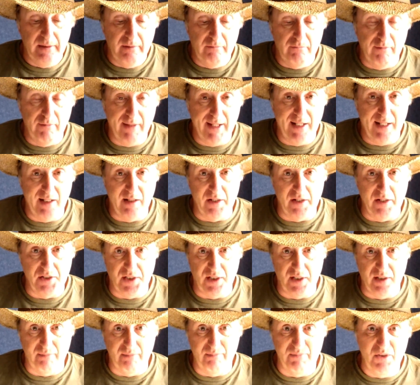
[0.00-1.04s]

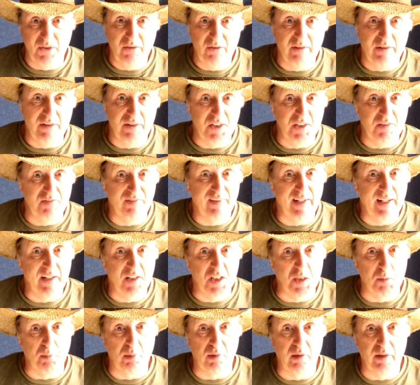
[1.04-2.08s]
realising I'm not as
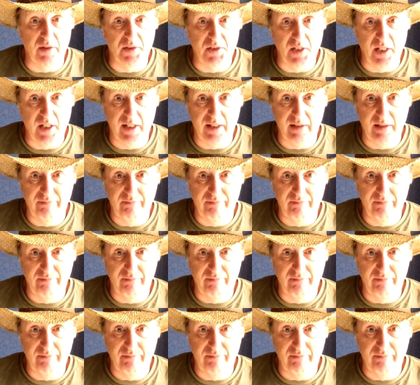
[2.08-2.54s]
flexible as I